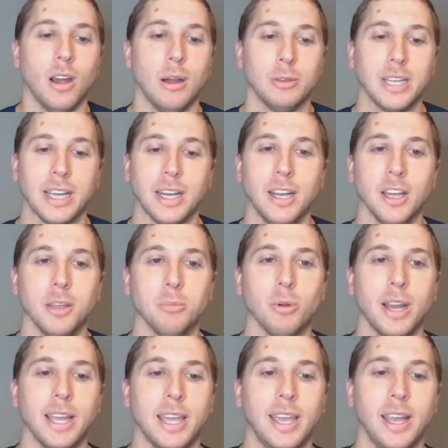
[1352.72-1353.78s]
All right, we'll take another
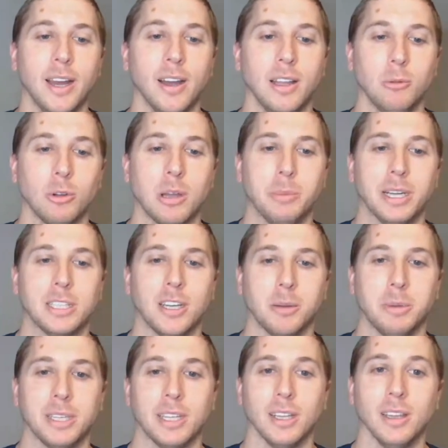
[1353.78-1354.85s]
break here and then we'll come back and
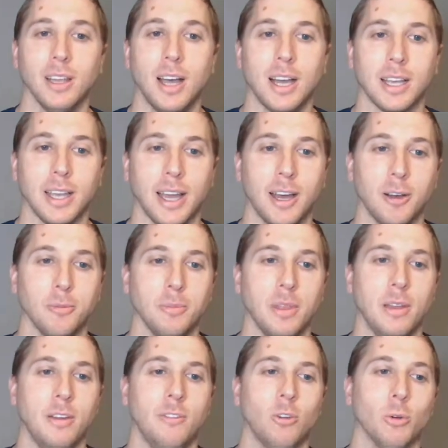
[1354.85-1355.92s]
talk about the lockout.
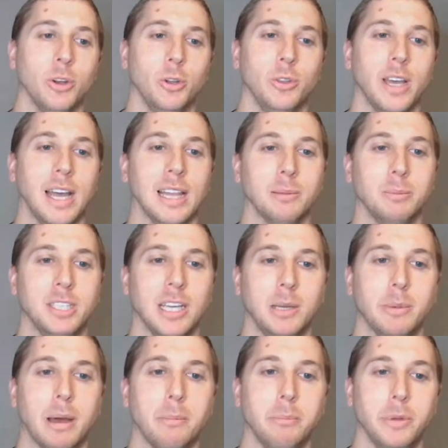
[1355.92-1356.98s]
Before we do that, let me tell
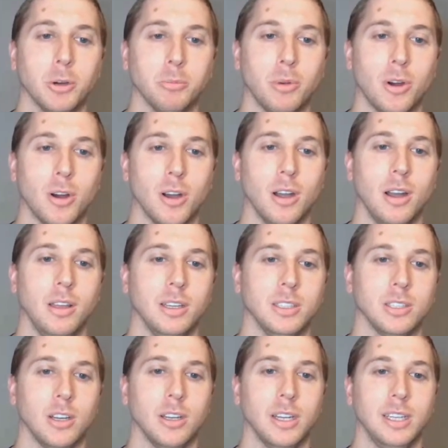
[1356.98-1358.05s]
you about Built Bar
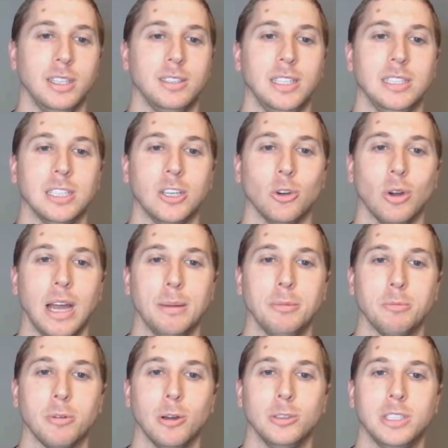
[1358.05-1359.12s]
this holiday season. Grab
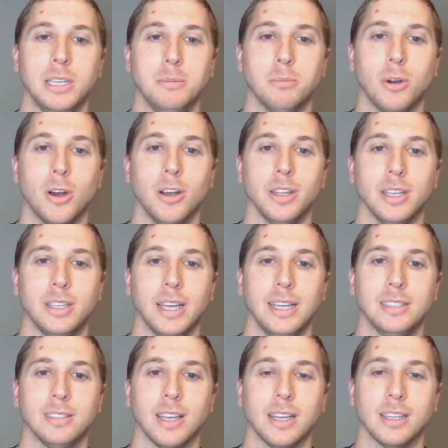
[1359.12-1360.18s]
the protein bar that
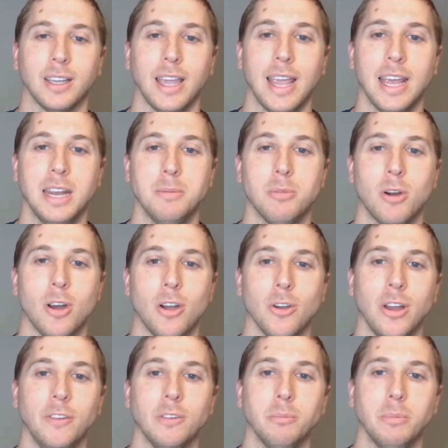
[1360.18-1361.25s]
tastes like a candy bar
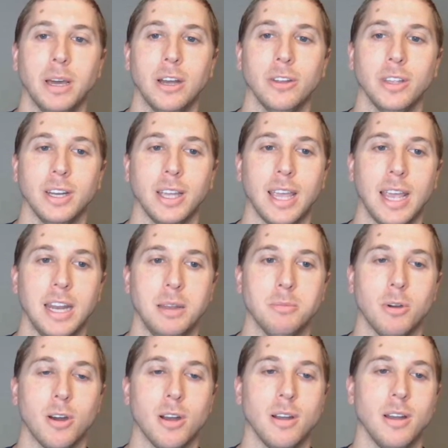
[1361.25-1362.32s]
or even better than a candy
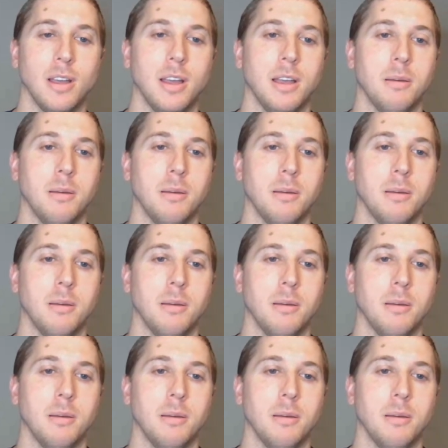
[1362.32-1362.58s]
bar.